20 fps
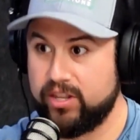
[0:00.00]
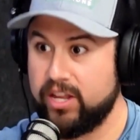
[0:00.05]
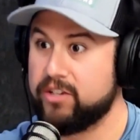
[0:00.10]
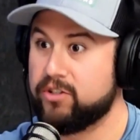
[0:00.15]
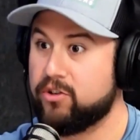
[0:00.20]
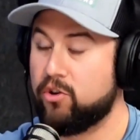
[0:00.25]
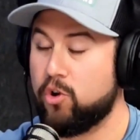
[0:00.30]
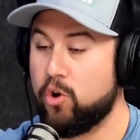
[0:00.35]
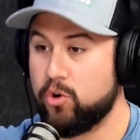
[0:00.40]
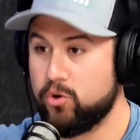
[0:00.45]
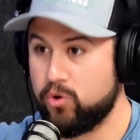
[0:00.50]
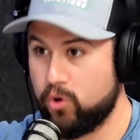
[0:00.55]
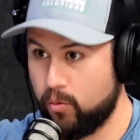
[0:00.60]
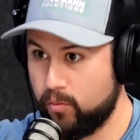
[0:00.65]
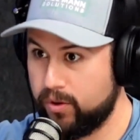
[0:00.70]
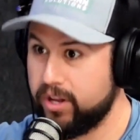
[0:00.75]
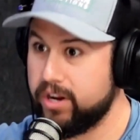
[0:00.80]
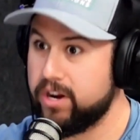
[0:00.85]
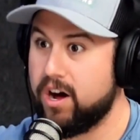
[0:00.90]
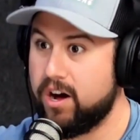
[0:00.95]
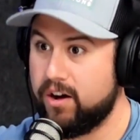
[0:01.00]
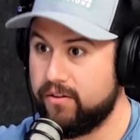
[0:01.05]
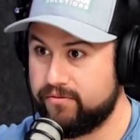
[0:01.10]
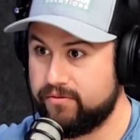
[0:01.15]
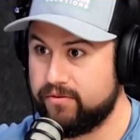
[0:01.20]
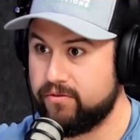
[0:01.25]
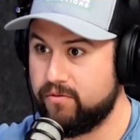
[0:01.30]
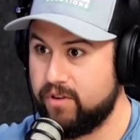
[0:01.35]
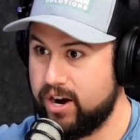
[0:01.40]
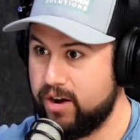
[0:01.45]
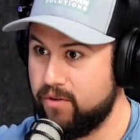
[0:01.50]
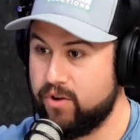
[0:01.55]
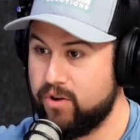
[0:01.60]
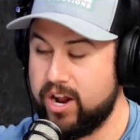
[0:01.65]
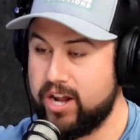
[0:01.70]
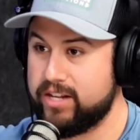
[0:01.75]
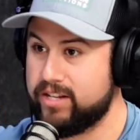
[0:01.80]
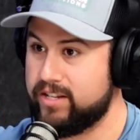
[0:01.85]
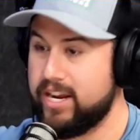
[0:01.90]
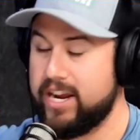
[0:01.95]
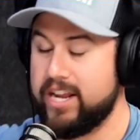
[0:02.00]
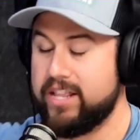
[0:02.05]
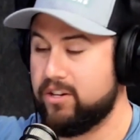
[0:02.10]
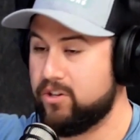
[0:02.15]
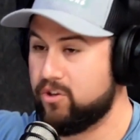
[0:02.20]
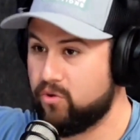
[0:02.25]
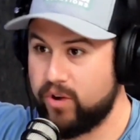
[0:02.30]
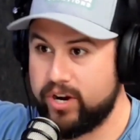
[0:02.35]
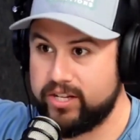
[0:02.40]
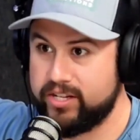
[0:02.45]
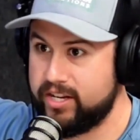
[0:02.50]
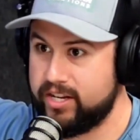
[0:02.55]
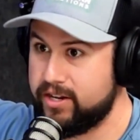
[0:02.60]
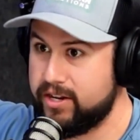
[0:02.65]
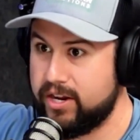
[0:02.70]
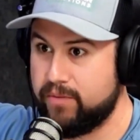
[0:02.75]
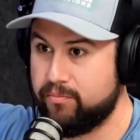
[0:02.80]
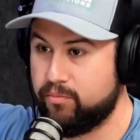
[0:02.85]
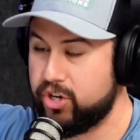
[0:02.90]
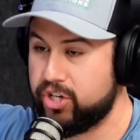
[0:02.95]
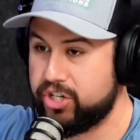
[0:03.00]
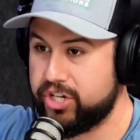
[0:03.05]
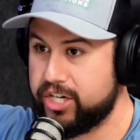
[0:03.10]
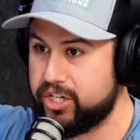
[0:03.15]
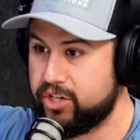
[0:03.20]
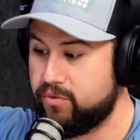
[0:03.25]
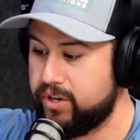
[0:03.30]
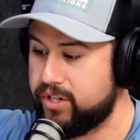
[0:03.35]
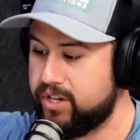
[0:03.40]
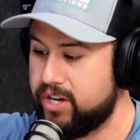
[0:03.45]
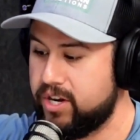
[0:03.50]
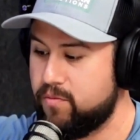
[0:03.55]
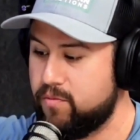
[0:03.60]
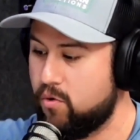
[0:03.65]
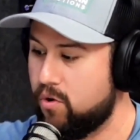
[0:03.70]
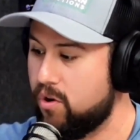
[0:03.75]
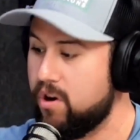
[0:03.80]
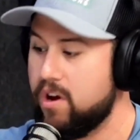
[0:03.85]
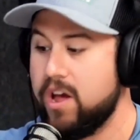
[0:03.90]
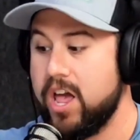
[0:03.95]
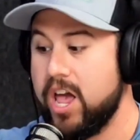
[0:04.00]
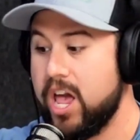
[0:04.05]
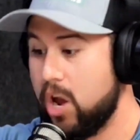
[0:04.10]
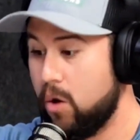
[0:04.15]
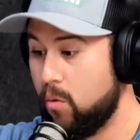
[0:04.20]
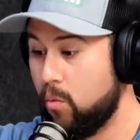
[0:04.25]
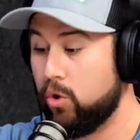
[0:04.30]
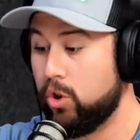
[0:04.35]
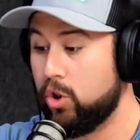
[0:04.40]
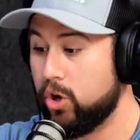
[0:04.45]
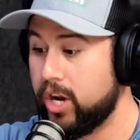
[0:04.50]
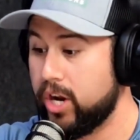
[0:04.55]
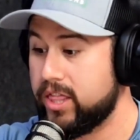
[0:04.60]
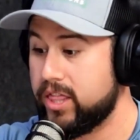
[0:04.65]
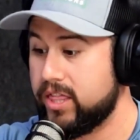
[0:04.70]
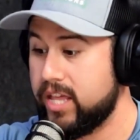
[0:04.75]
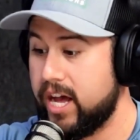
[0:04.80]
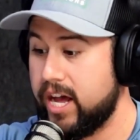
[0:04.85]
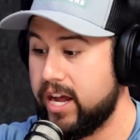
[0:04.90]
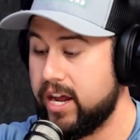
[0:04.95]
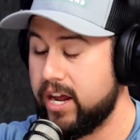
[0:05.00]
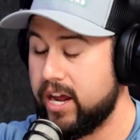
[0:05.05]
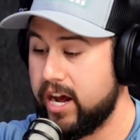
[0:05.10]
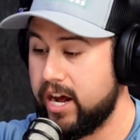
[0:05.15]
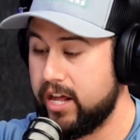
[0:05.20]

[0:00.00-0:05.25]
things are lo- normally off, right? We're not right. seeing these crazy appreciation rates anymore. And we'll look at that